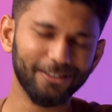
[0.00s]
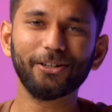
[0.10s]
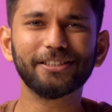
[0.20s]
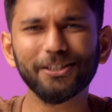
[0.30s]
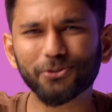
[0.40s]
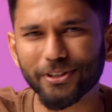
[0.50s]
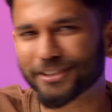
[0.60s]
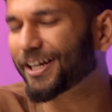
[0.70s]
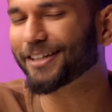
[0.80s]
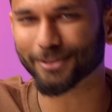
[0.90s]
Now, design
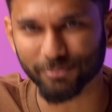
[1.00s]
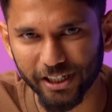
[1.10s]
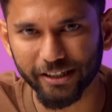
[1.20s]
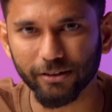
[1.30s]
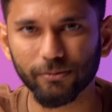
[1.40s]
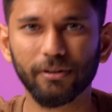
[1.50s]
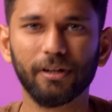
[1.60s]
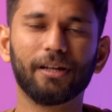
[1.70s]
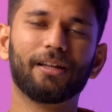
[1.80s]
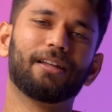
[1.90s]
choices are subjective,
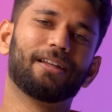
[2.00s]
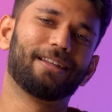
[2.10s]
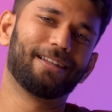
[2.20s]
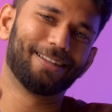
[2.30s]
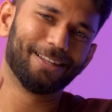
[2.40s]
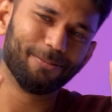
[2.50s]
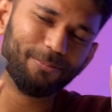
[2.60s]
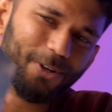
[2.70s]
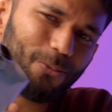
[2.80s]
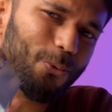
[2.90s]

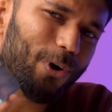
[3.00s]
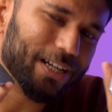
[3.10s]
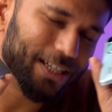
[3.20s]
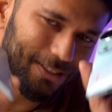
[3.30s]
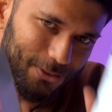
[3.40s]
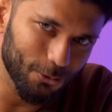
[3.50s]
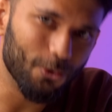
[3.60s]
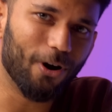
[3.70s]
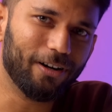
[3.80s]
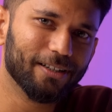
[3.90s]
but what is
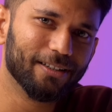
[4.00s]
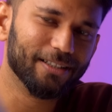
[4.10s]
not